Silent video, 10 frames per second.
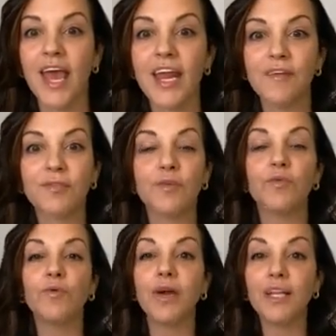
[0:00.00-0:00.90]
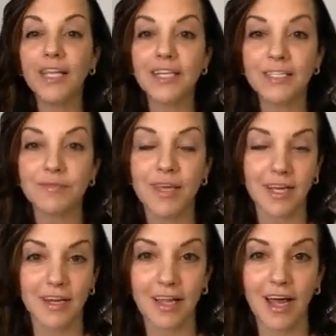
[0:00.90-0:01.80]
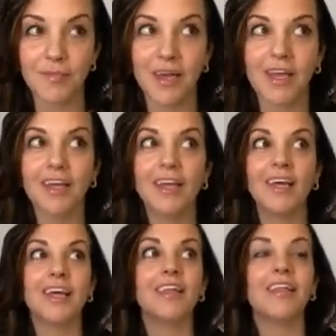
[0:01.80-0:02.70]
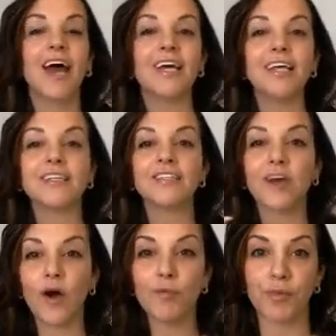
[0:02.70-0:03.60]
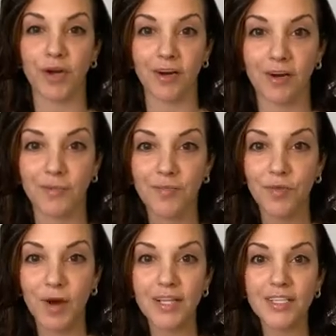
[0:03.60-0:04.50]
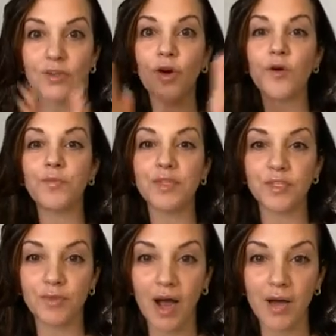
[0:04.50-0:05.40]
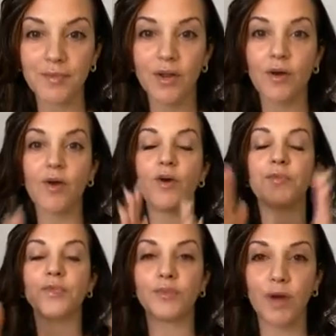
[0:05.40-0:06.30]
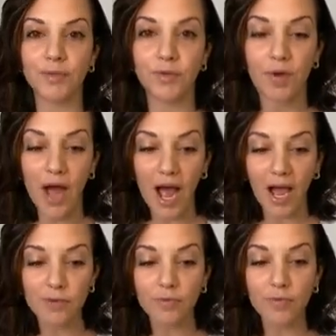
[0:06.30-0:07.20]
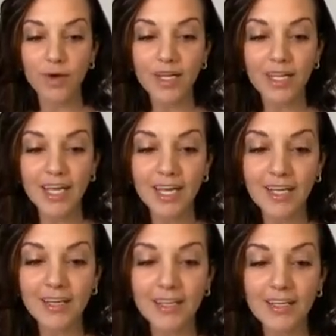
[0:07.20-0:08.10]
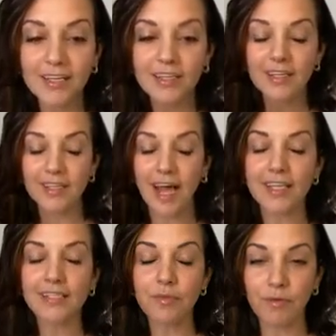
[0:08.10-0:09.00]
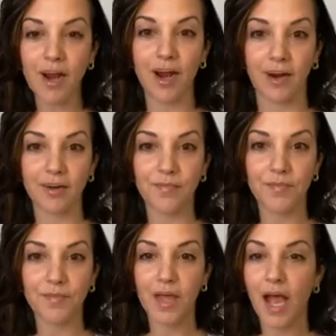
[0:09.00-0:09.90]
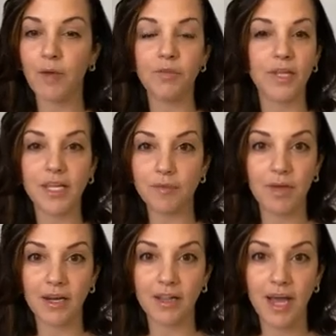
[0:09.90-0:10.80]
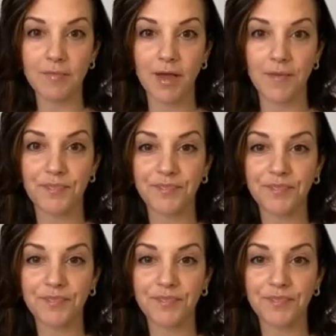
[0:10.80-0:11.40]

And if you're willing to be in alignment, that is the opener, right? This opens you up. It opens you up to, I'm willing. That's the prayer. I'm willing to be in alignment.